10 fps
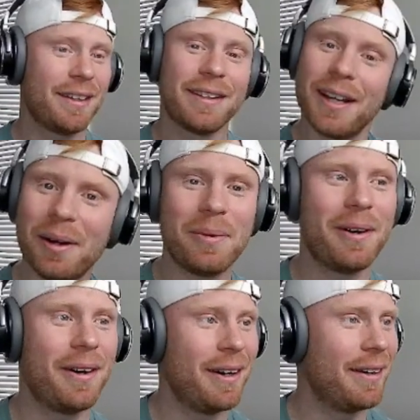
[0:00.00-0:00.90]
Come
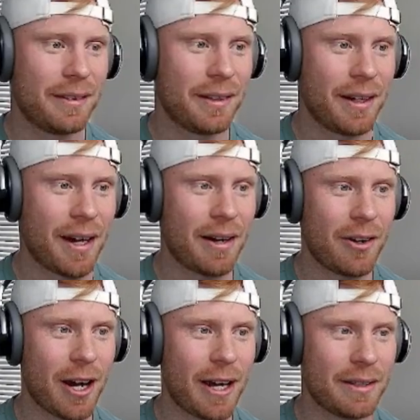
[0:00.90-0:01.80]
on. All
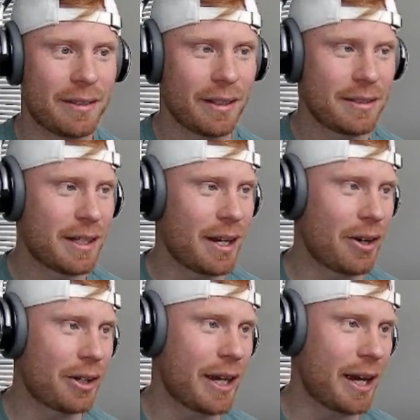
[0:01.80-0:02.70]
right,
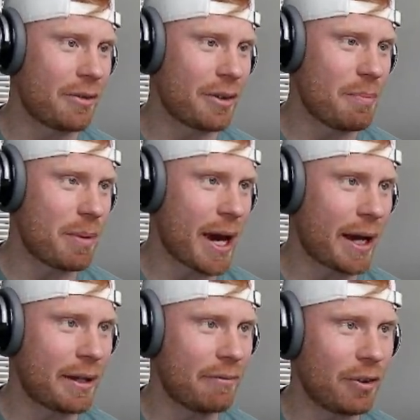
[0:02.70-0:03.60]
Derrick Henry
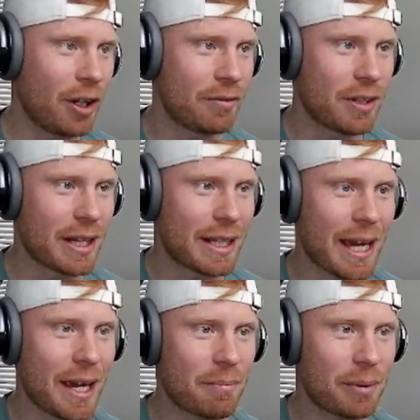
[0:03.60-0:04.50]
back involved in the
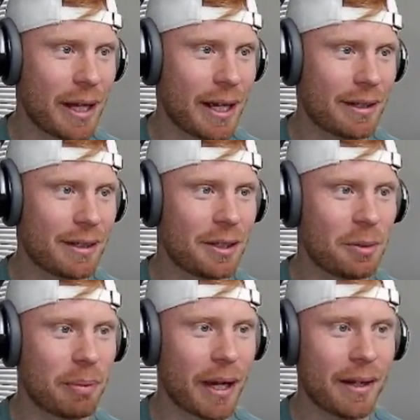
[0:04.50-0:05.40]
game plan a little
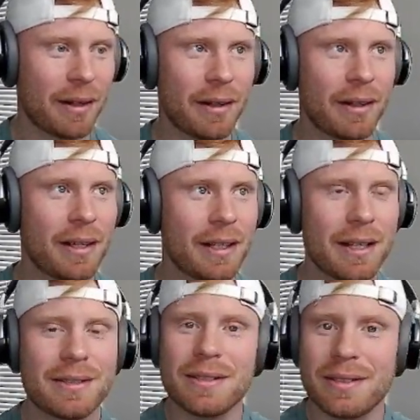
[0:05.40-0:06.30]
bit.
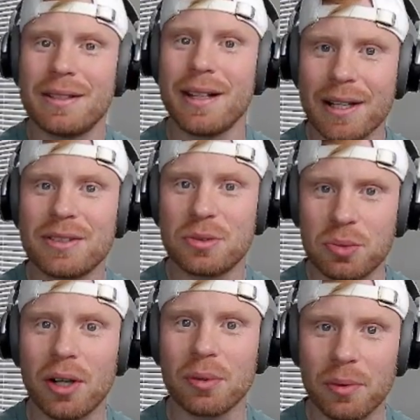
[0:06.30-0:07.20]
Gets us a nice
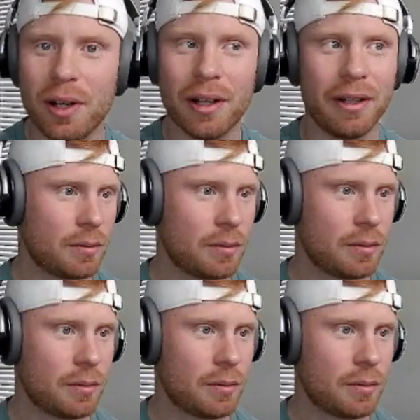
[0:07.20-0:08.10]
strong run.
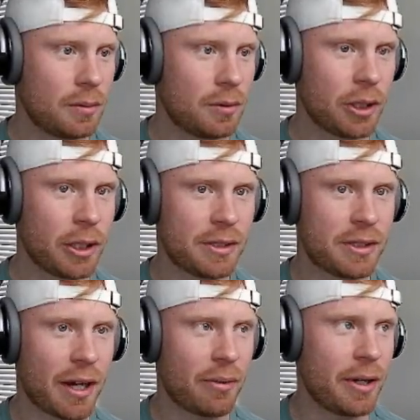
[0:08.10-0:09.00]
Looking at
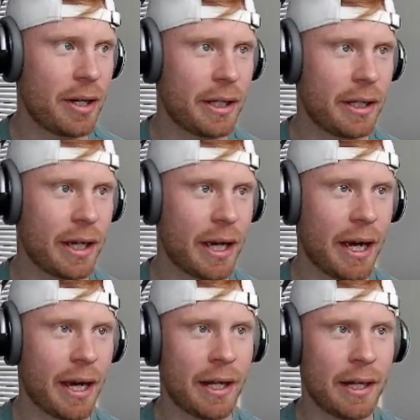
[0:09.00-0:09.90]
Tyreek
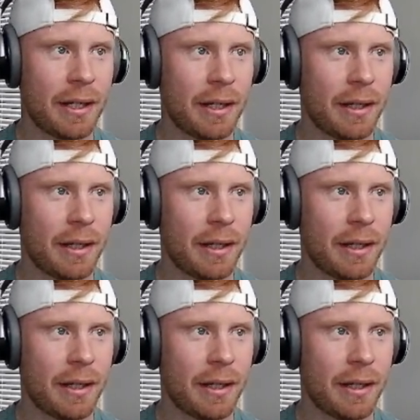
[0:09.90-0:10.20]
again.